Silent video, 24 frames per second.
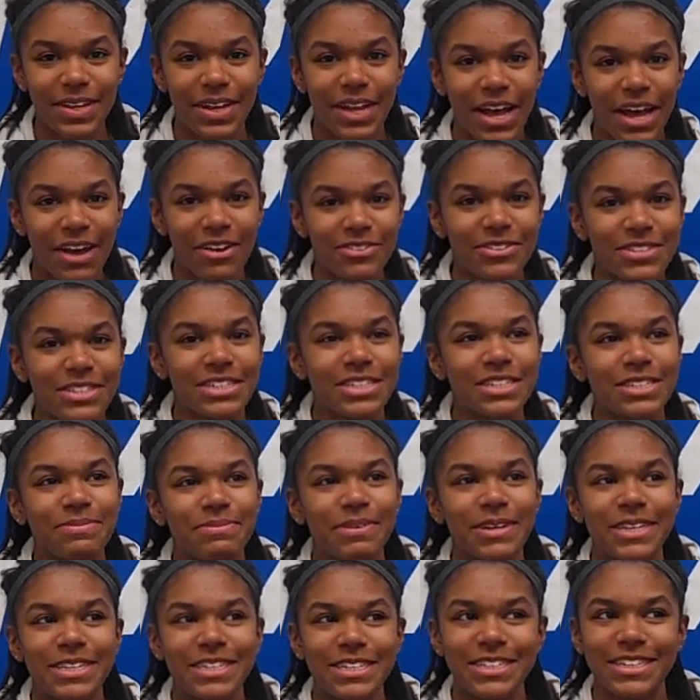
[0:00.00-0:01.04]
Yeah, I was
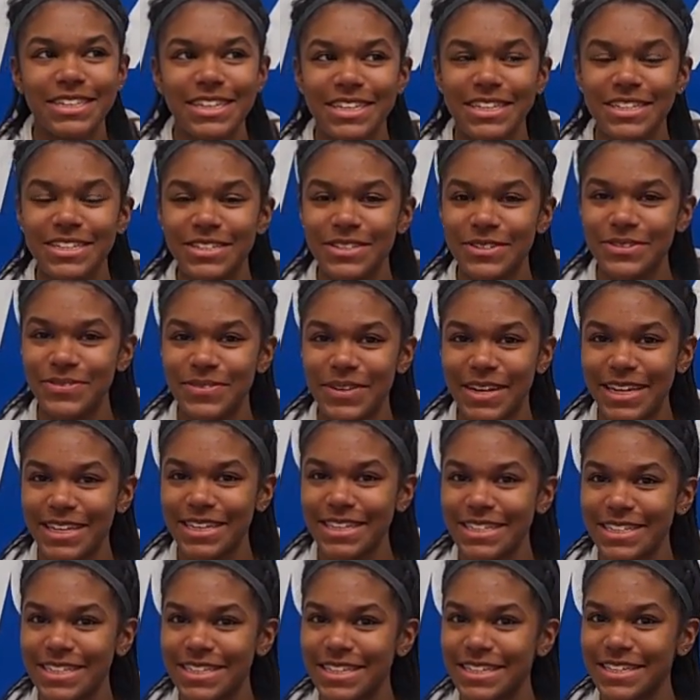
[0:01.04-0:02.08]
expecting like a 219
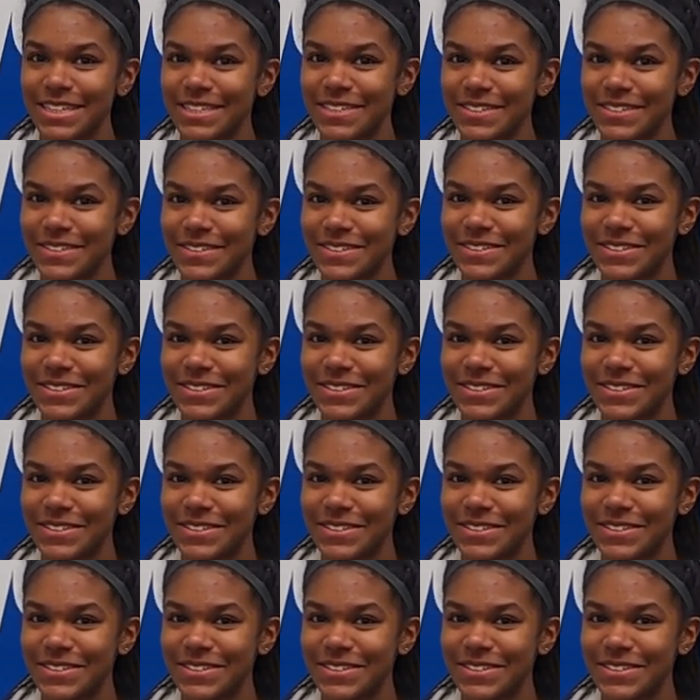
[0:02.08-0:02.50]
or